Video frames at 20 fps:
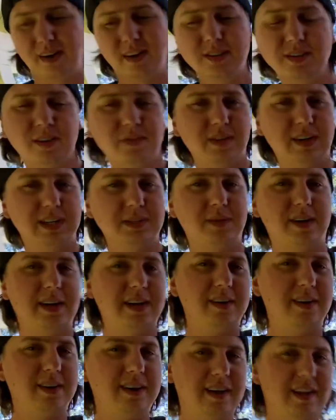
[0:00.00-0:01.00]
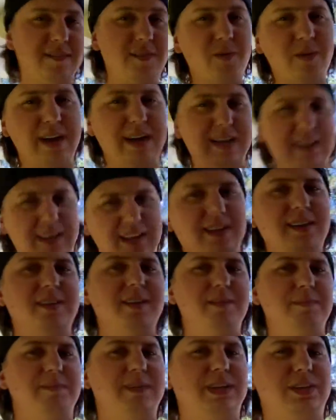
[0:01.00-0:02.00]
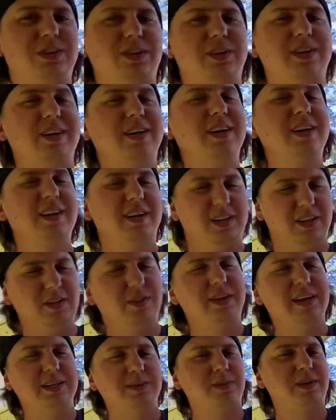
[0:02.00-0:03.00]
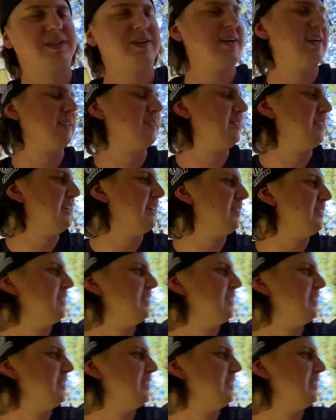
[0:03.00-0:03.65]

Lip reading: Also, if you guys want to enter in a giveaway, make sure you guys watch our next video.